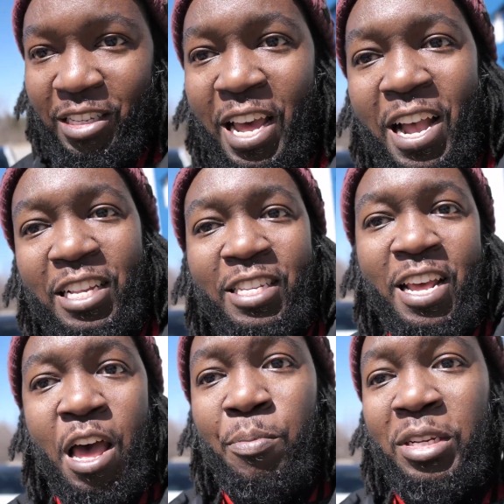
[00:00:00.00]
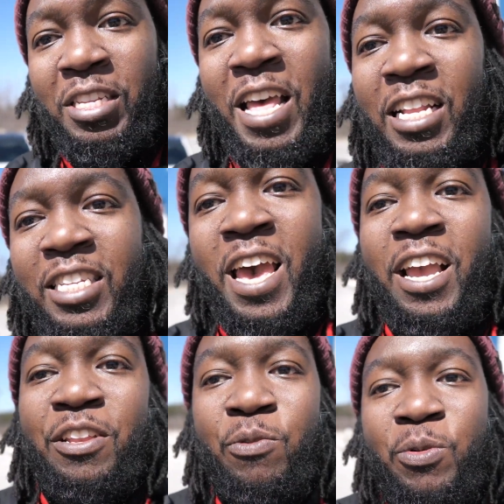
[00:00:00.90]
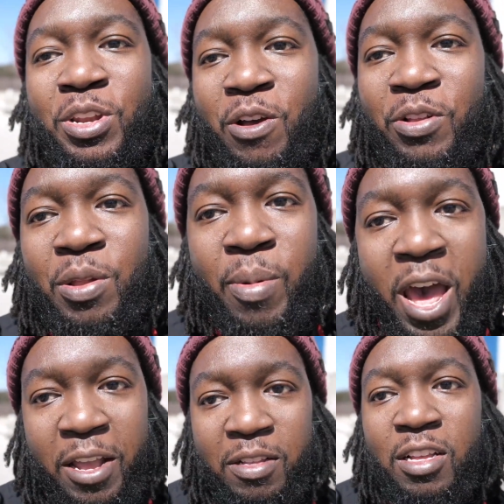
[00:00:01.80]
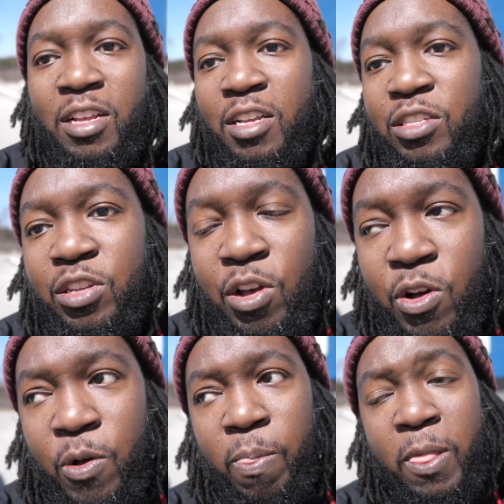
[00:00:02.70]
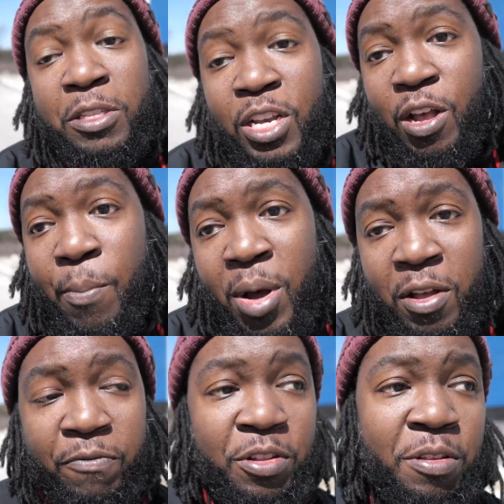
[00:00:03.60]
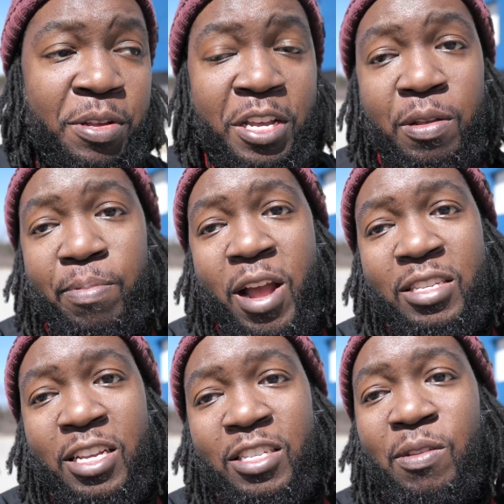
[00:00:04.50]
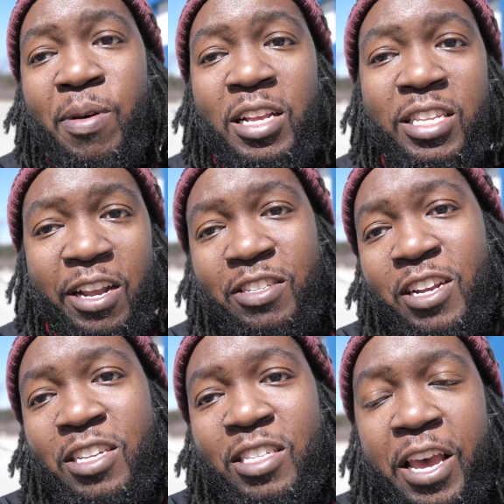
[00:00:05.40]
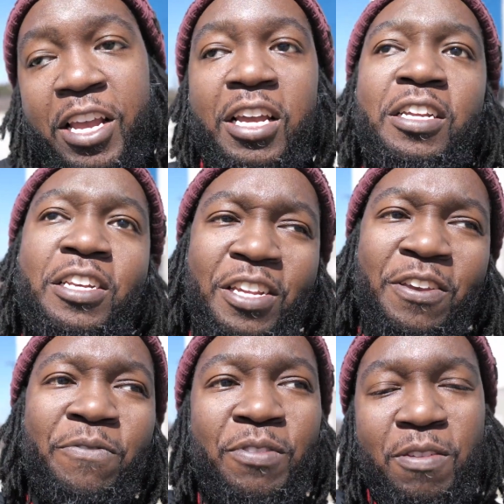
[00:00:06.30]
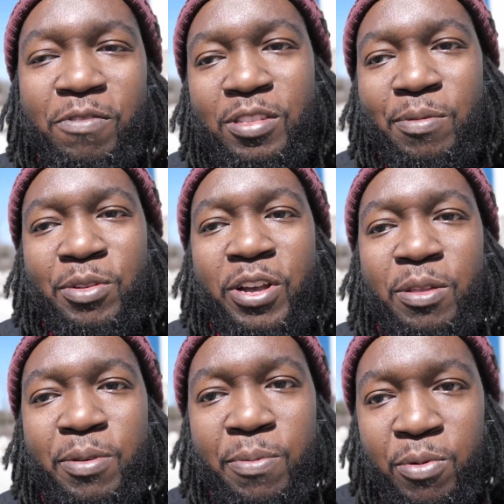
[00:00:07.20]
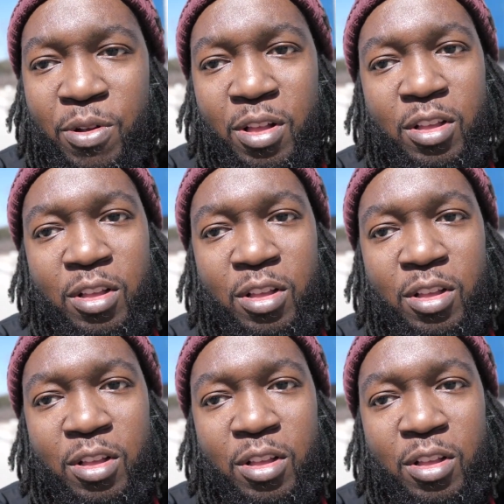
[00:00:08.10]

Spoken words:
Like I said, I mentioned that tag in the window in the back. So it took a month for them to get the process to my Secretary of State, DMV for some of you other people.